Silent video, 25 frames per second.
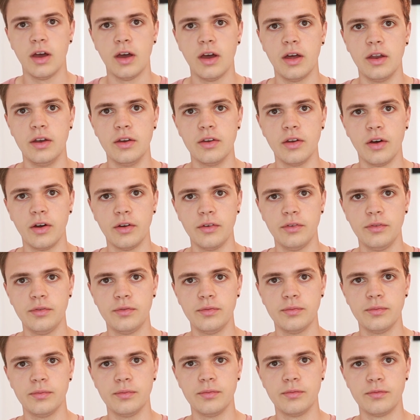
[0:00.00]
And
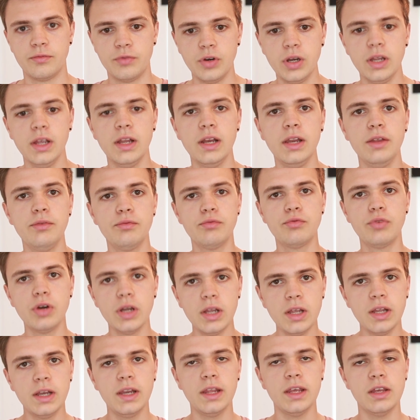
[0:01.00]
I've
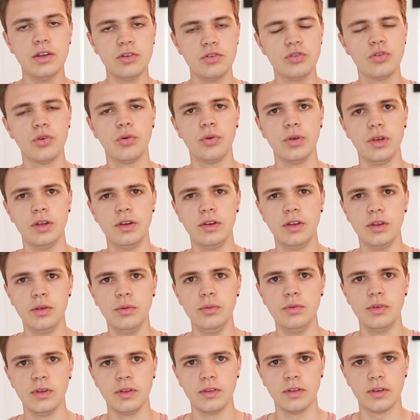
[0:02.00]
really enjoyed
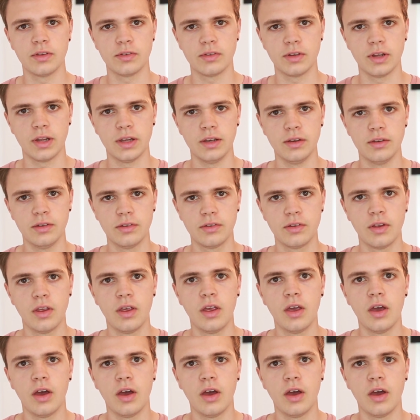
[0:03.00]
using this lens,